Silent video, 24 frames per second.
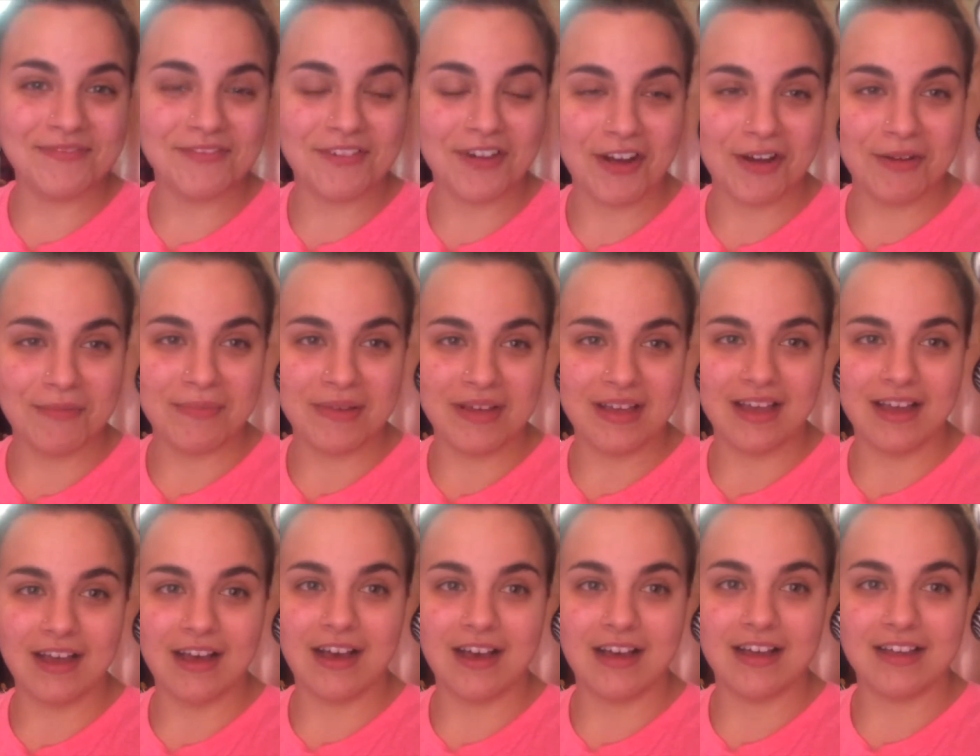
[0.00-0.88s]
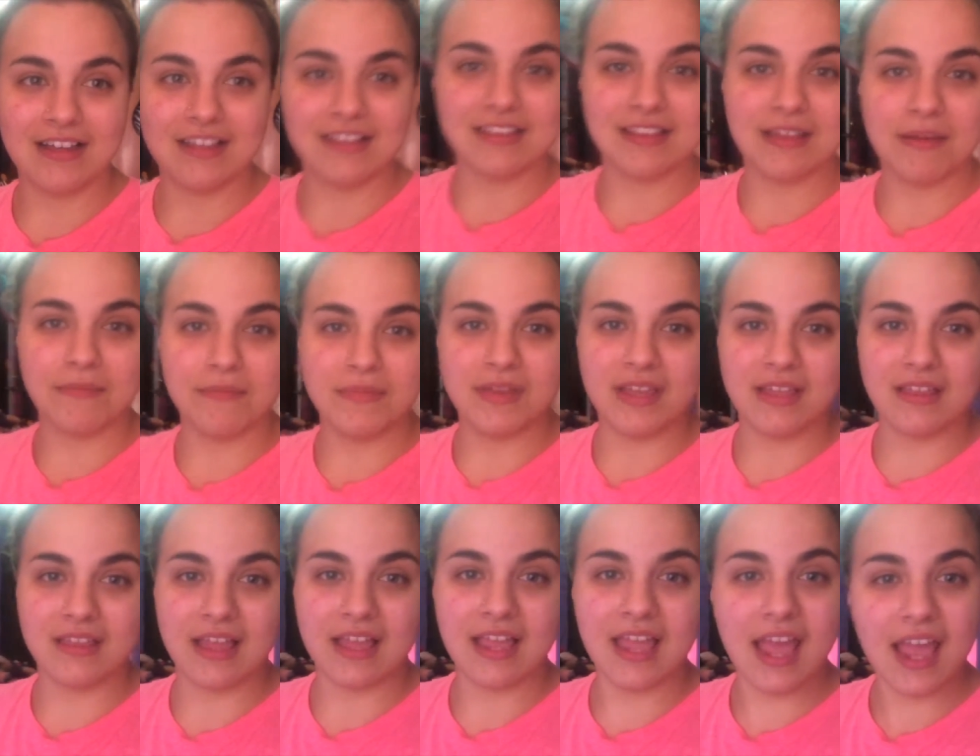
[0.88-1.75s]
from uh, them
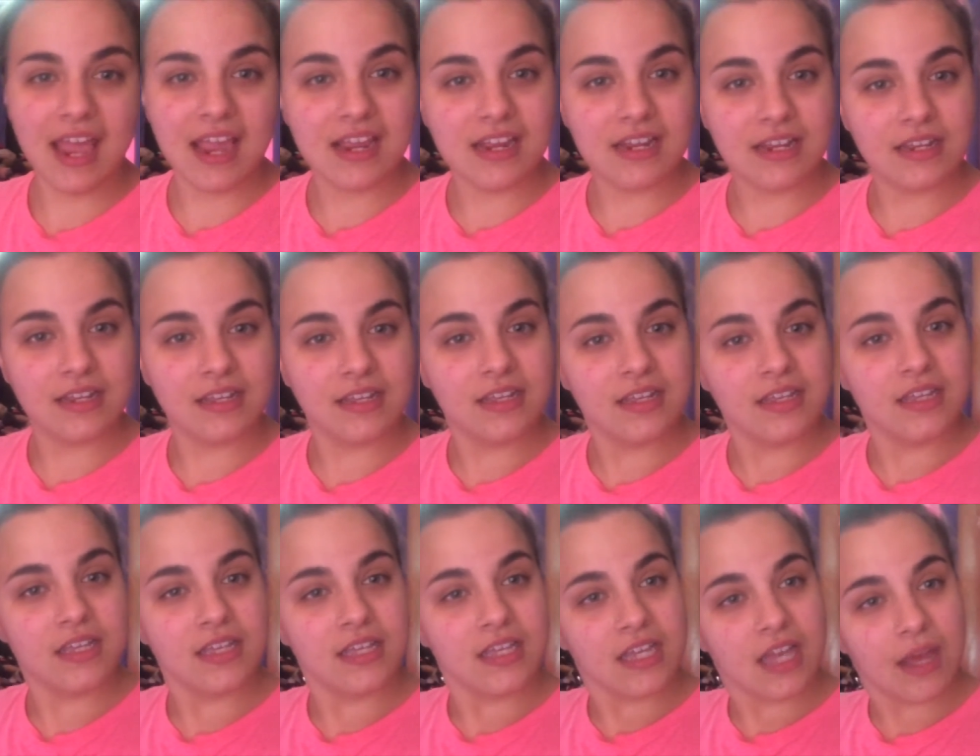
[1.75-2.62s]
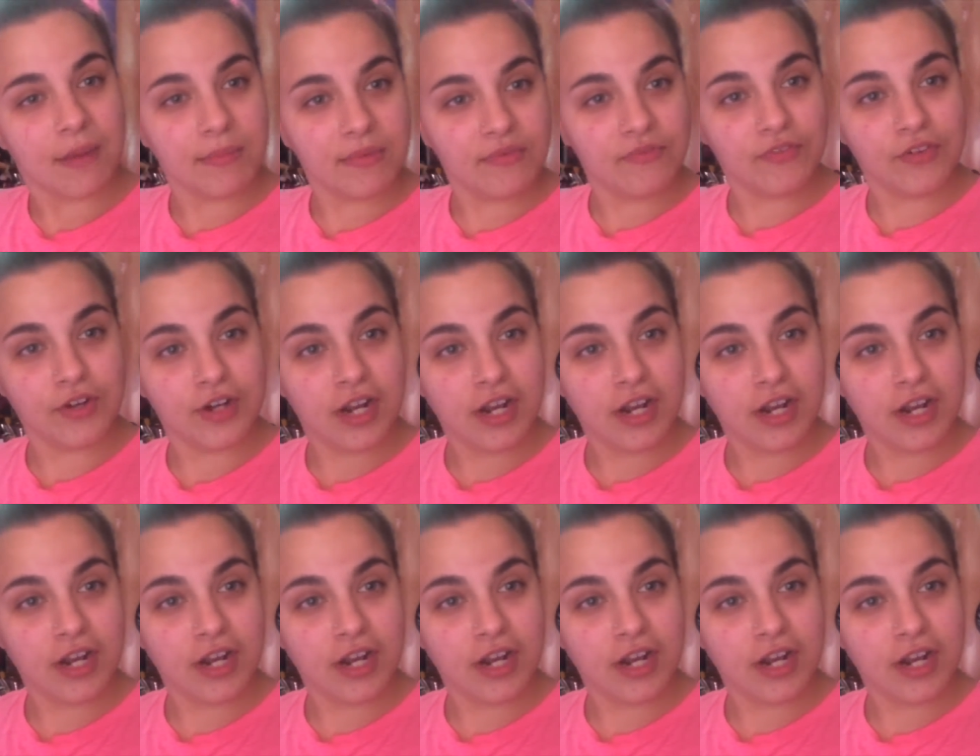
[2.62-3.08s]
being like, hey, come in for